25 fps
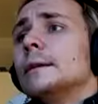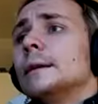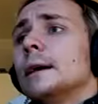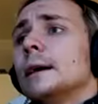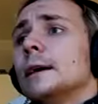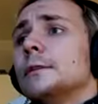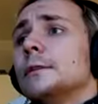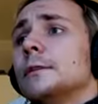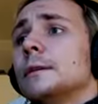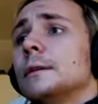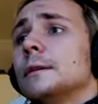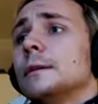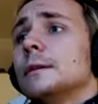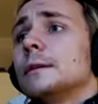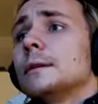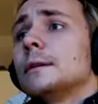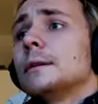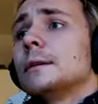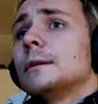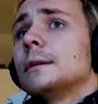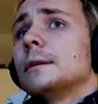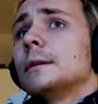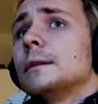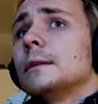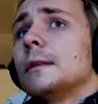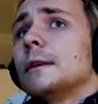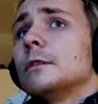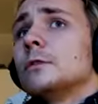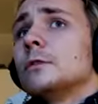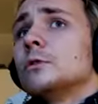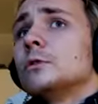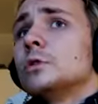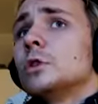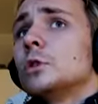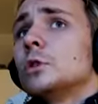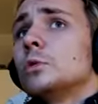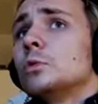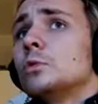I think there's
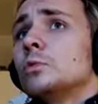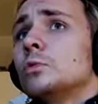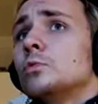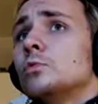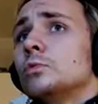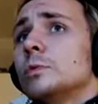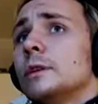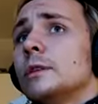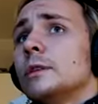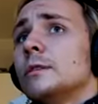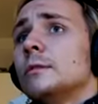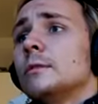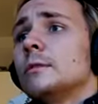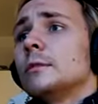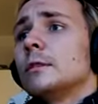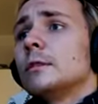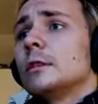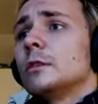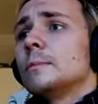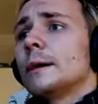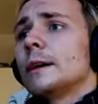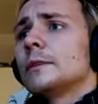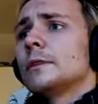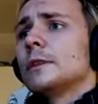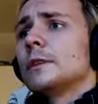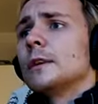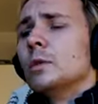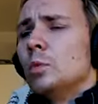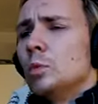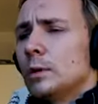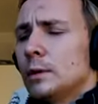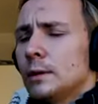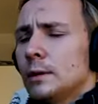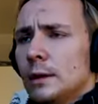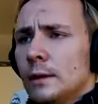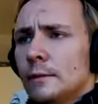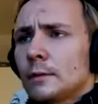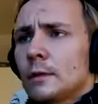no reason to suspect they
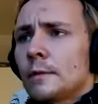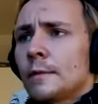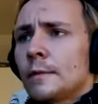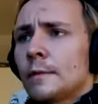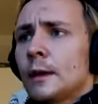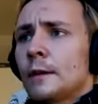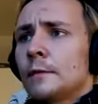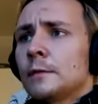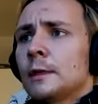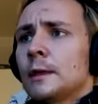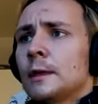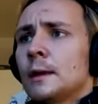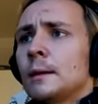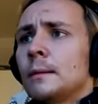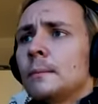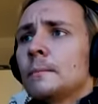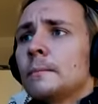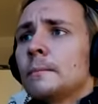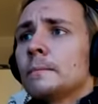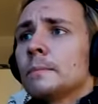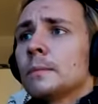wouldn't have survived there,